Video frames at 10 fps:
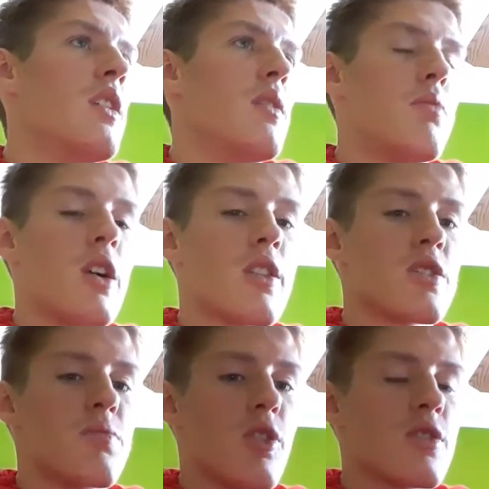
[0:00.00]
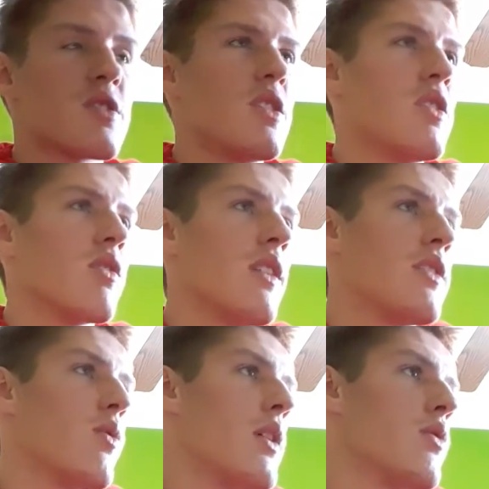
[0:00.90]
Marcus Morris Sr. led
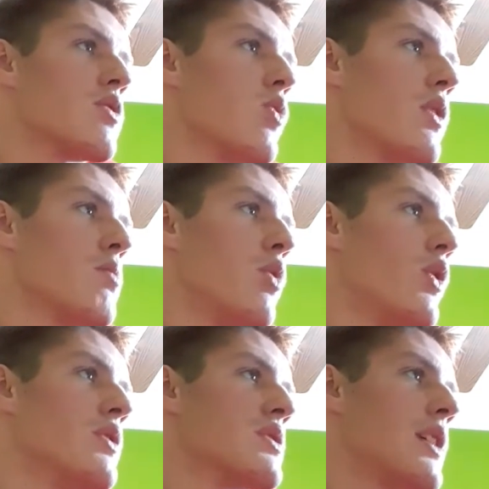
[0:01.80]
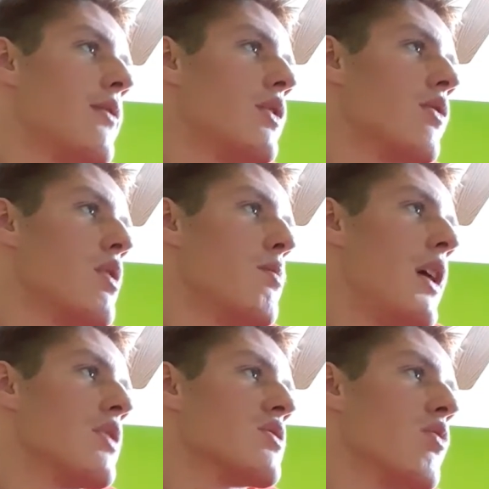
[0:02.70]
the way with 20 points, 7
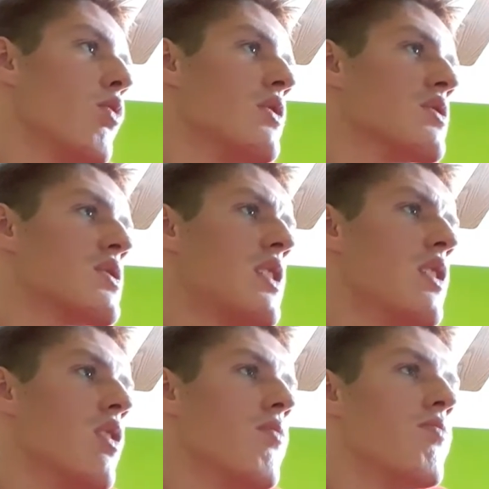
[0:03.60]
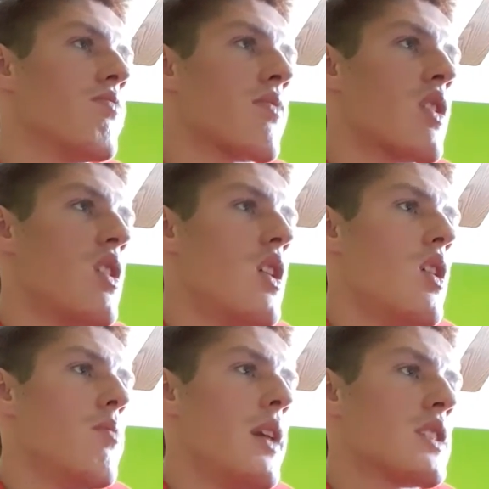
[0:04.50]
rebounds, and 1 steal.
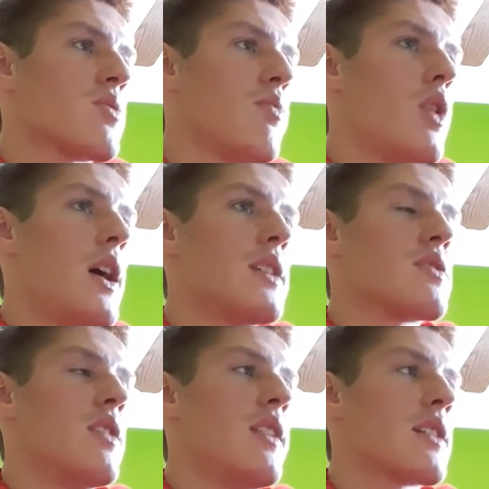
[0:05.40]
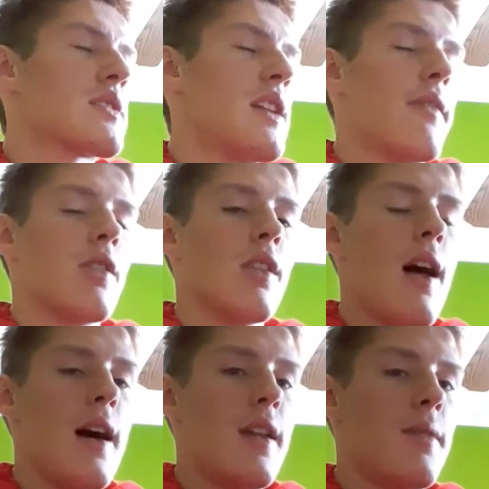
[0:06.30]
Matchup-wise, the Knicks never
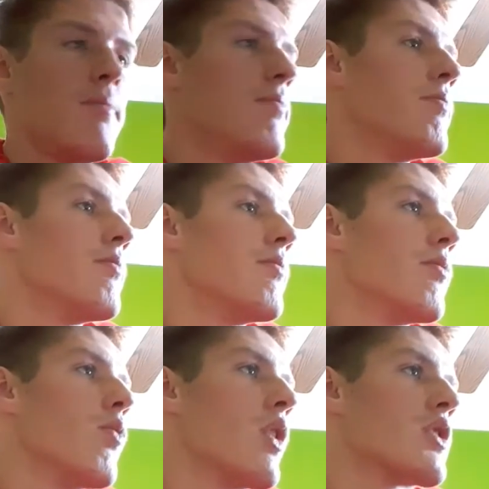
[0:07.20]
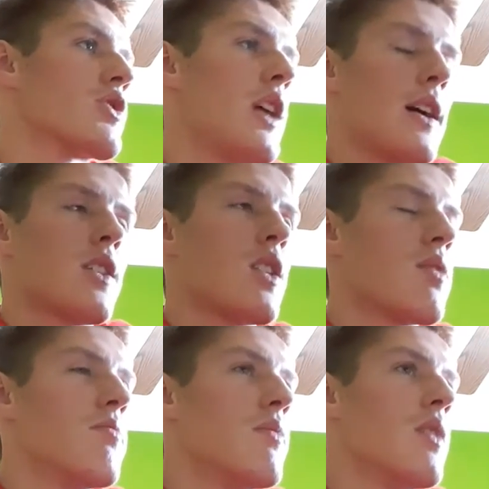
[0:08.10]
led. What a
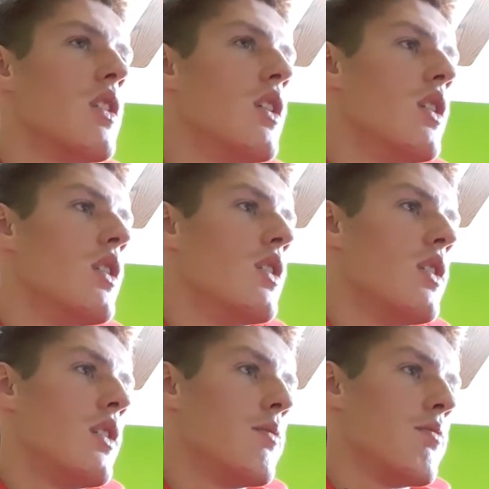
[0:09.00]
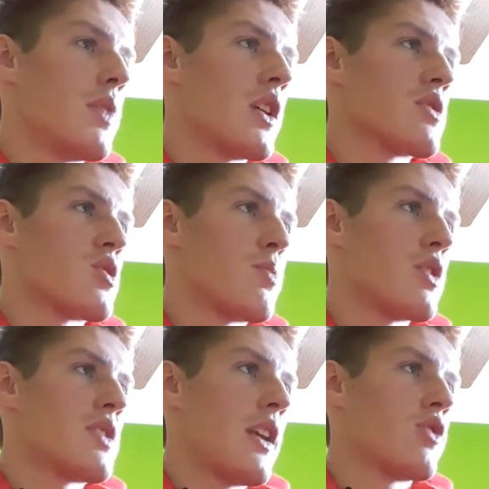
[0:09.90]
shocker. Because the
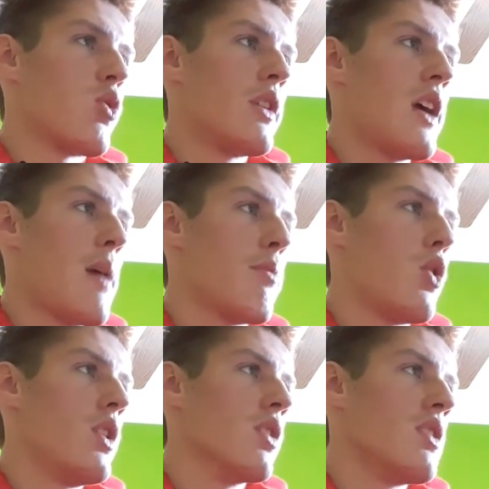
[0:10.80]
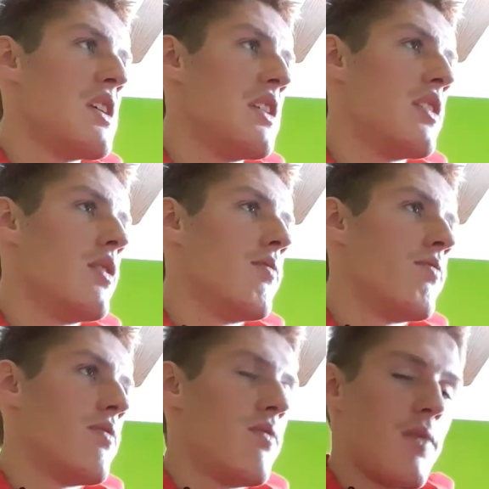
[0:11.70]
Spurs had a 28-point lead
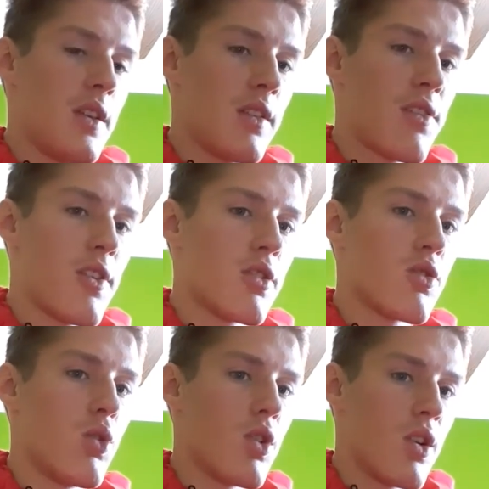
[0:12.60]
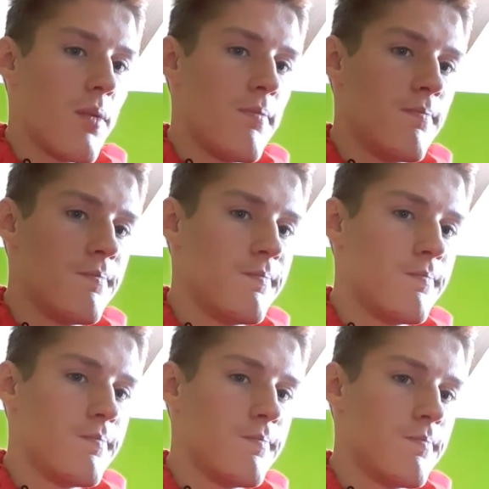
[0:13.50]
in the third quarter.
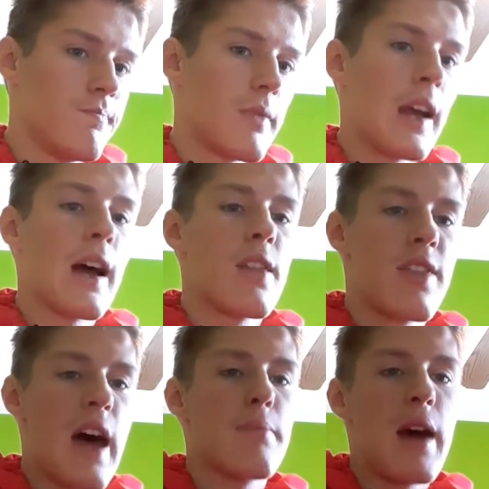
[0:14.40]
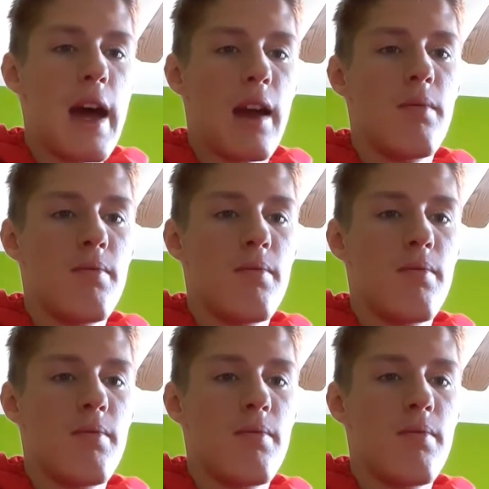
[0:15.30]
It got that bad.